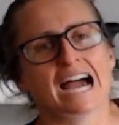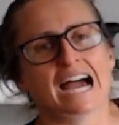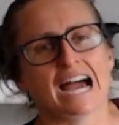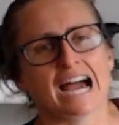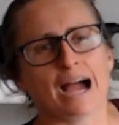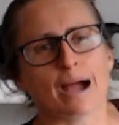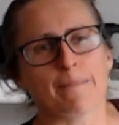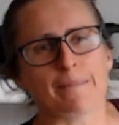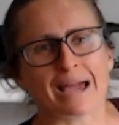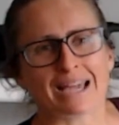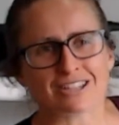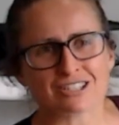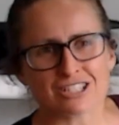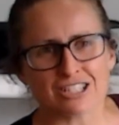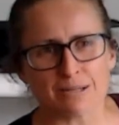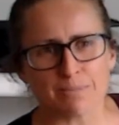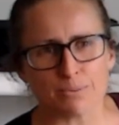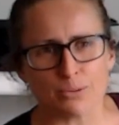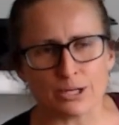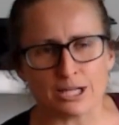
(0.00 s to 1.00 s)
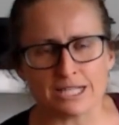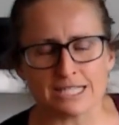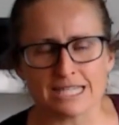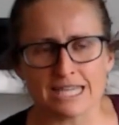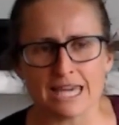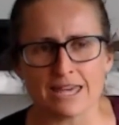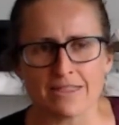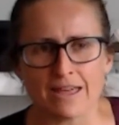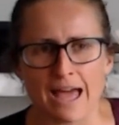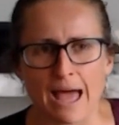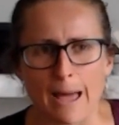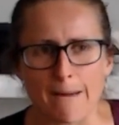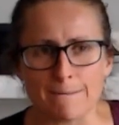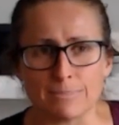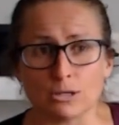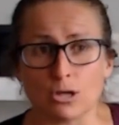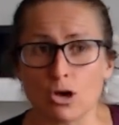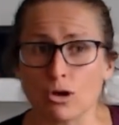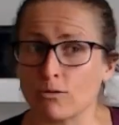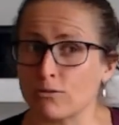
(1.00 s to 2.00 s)
I'm actually putting together a
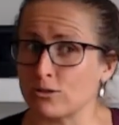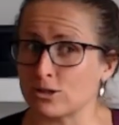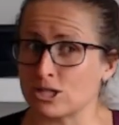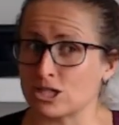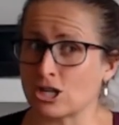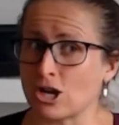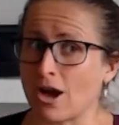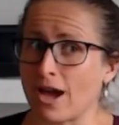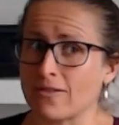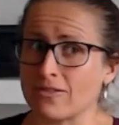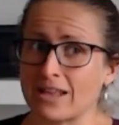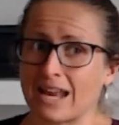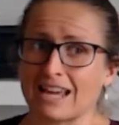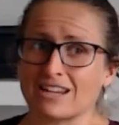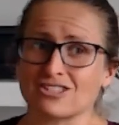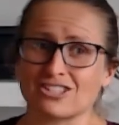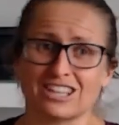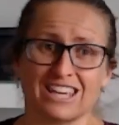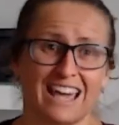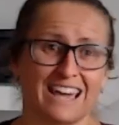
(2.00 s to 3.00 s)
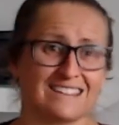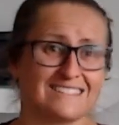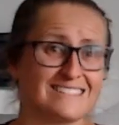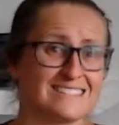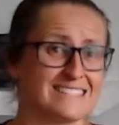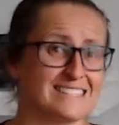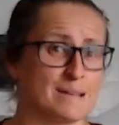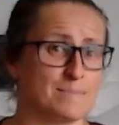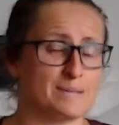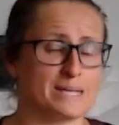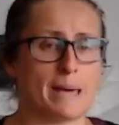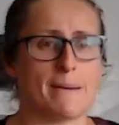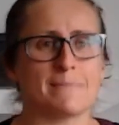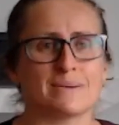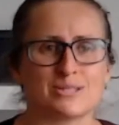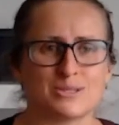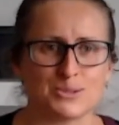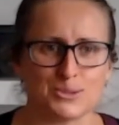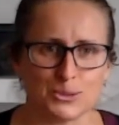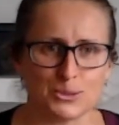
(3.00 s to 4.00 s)
blog for tonight that actually has the September
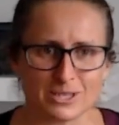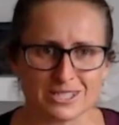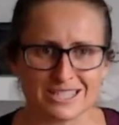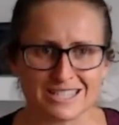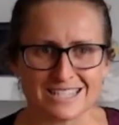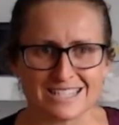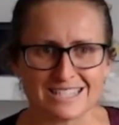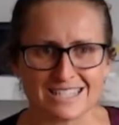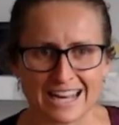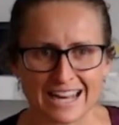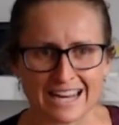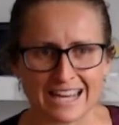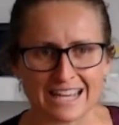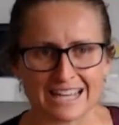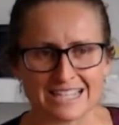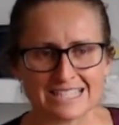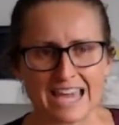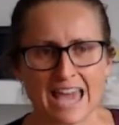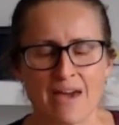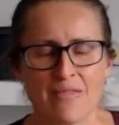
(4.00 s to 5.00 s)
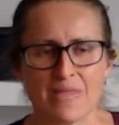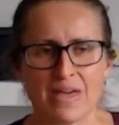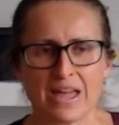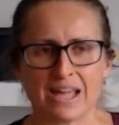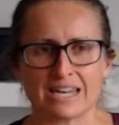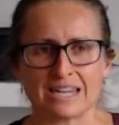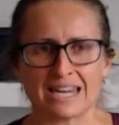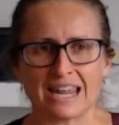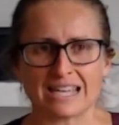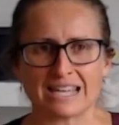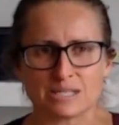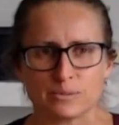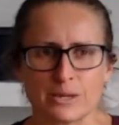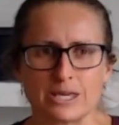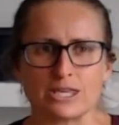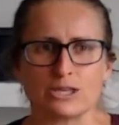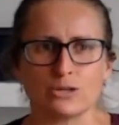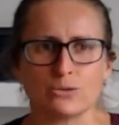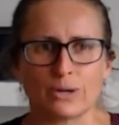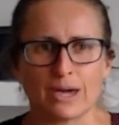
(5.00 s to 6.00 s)
sauces in it, and then next
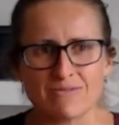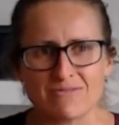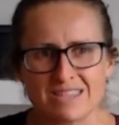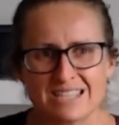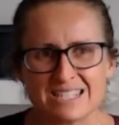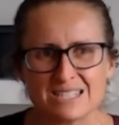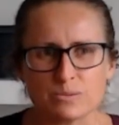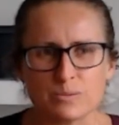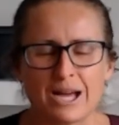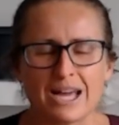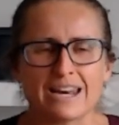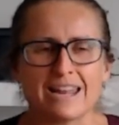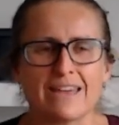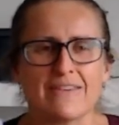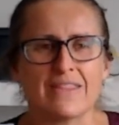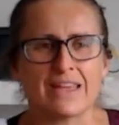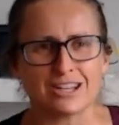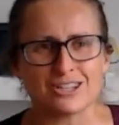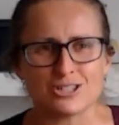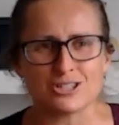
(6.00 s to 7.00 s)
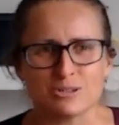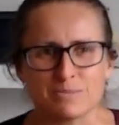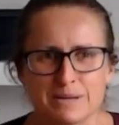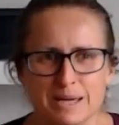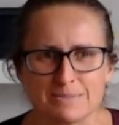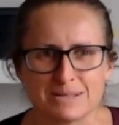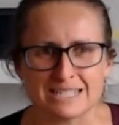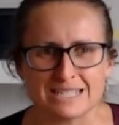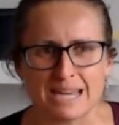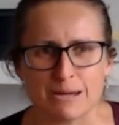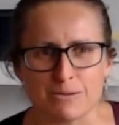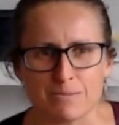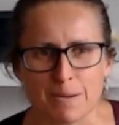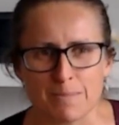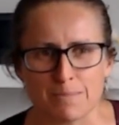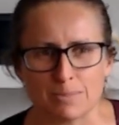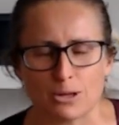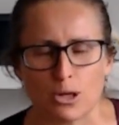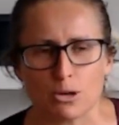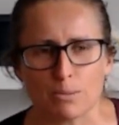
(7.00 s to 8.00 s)
week you'll get this one, and then I should be up to date with
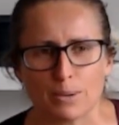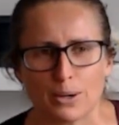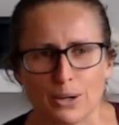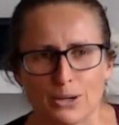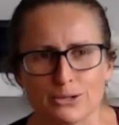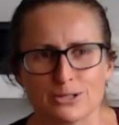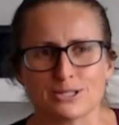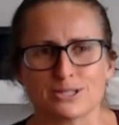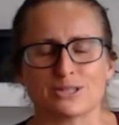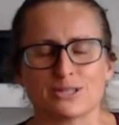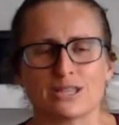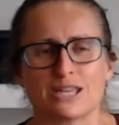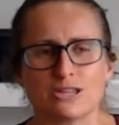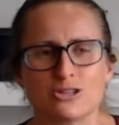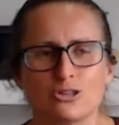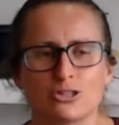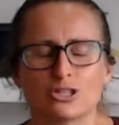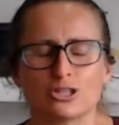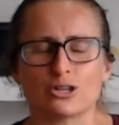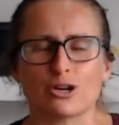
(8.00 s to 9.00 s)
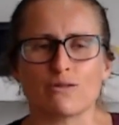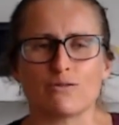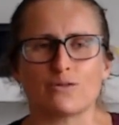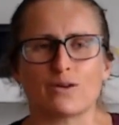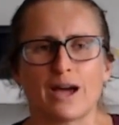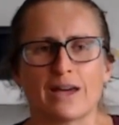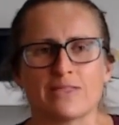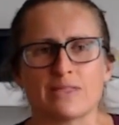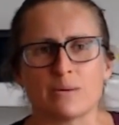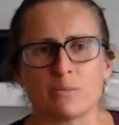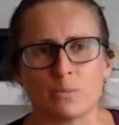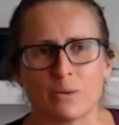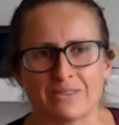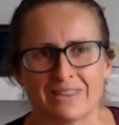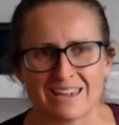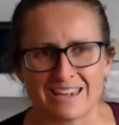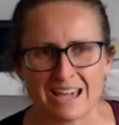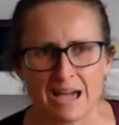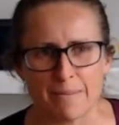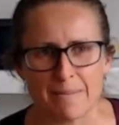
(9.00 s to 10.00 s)
my blog posts, so then you can go find them when
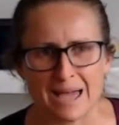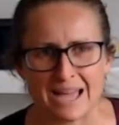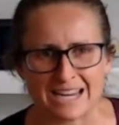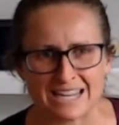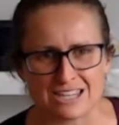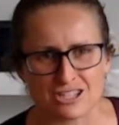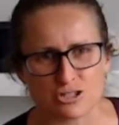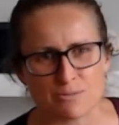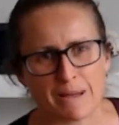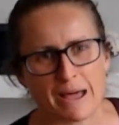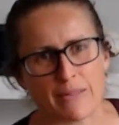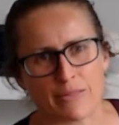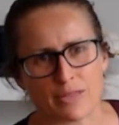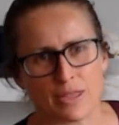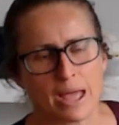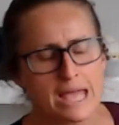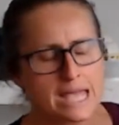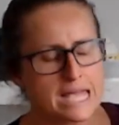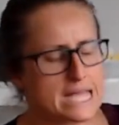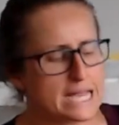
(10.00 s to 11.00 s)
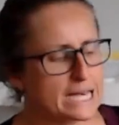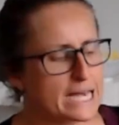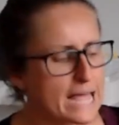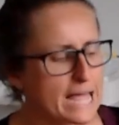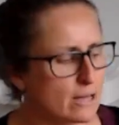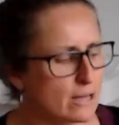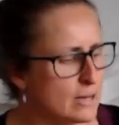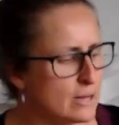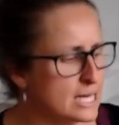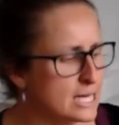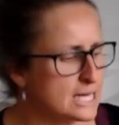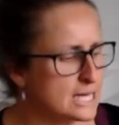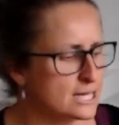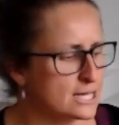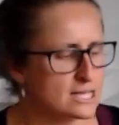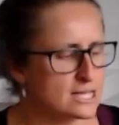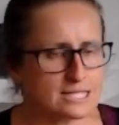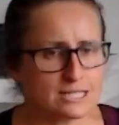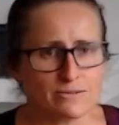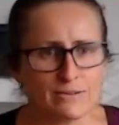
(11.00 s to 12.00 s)
they come out each month. Now,
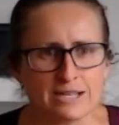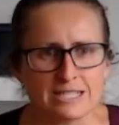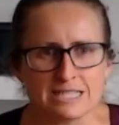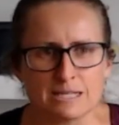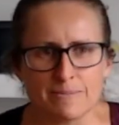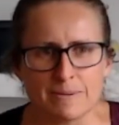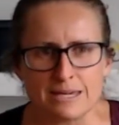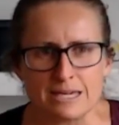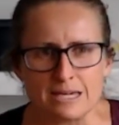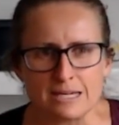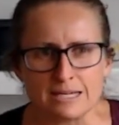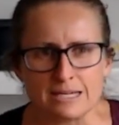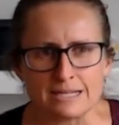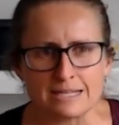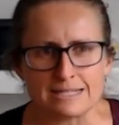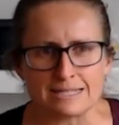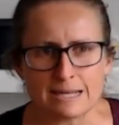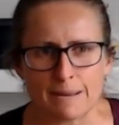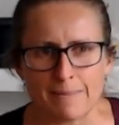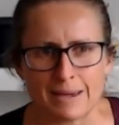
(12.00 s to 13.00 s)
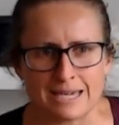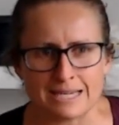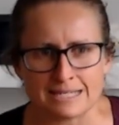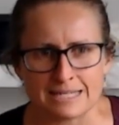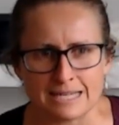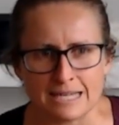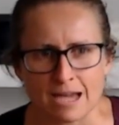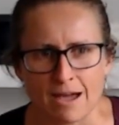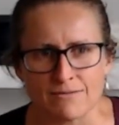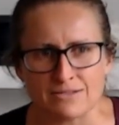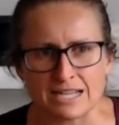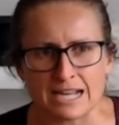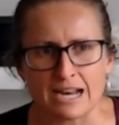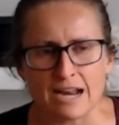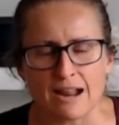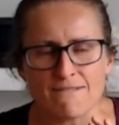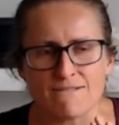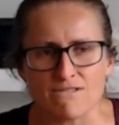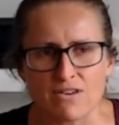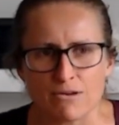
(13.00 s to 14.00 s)
this recipe is amazing. I've done it
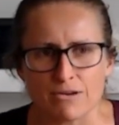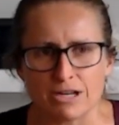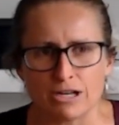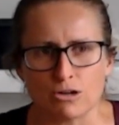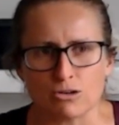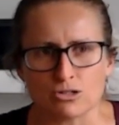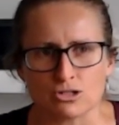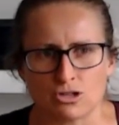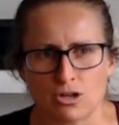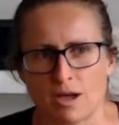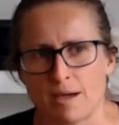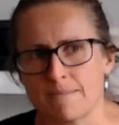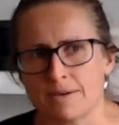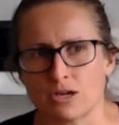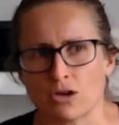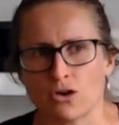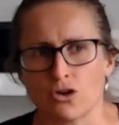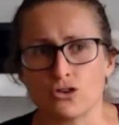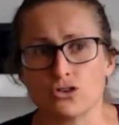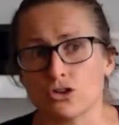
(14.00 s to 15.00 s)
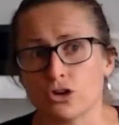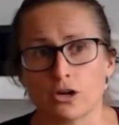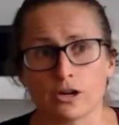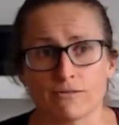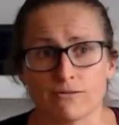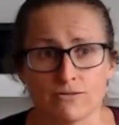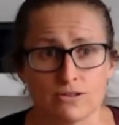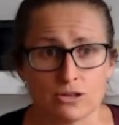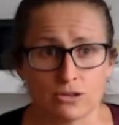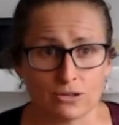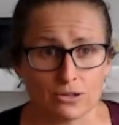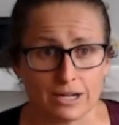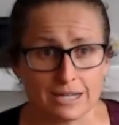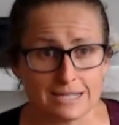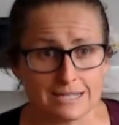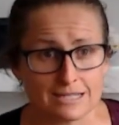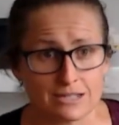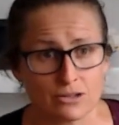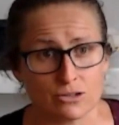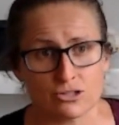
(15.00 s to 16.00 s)
a very long time ago, not for you guys
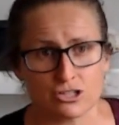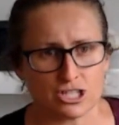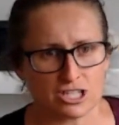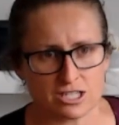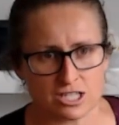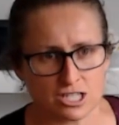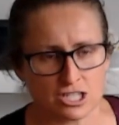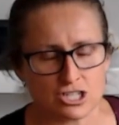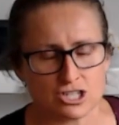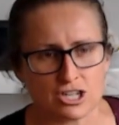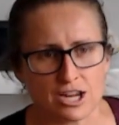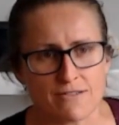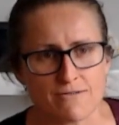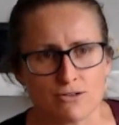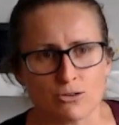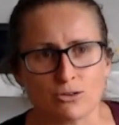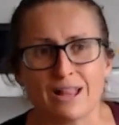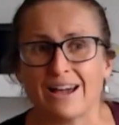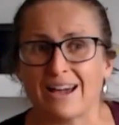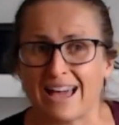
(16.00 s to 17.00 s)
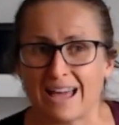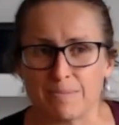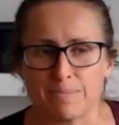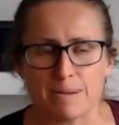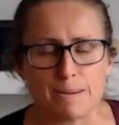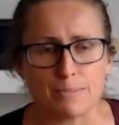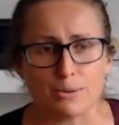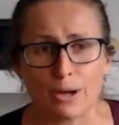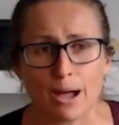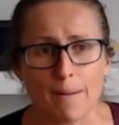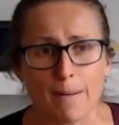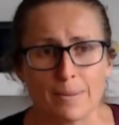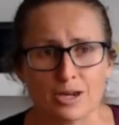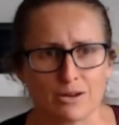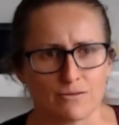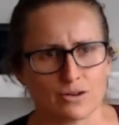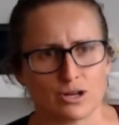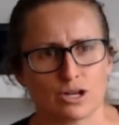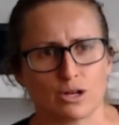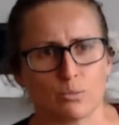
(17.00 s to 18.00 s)
though, just in general. I had people coming
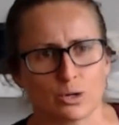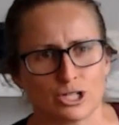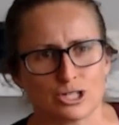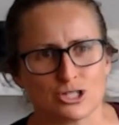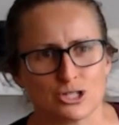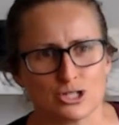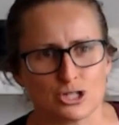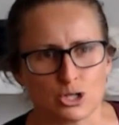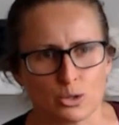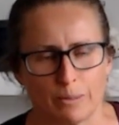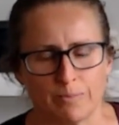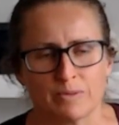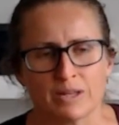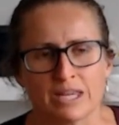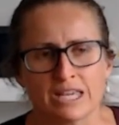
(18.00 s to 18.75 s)
over and I wanted to do it.